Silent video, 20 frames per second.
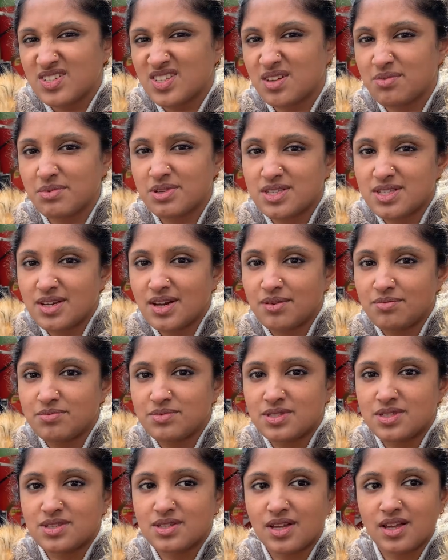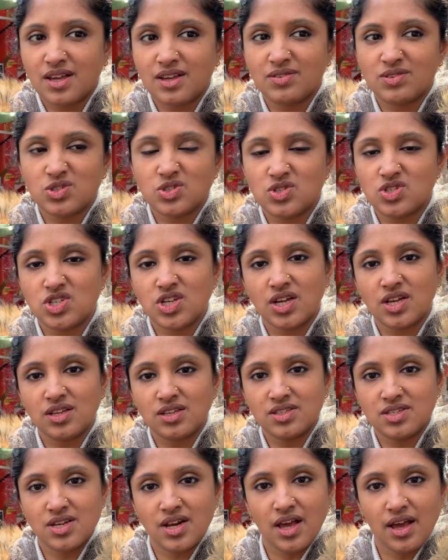some reason, I'm sticking to
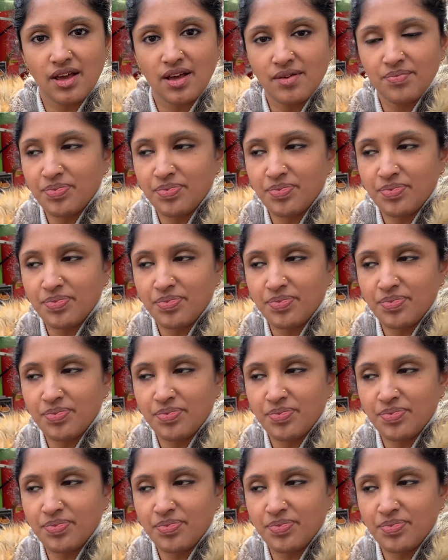chicken today.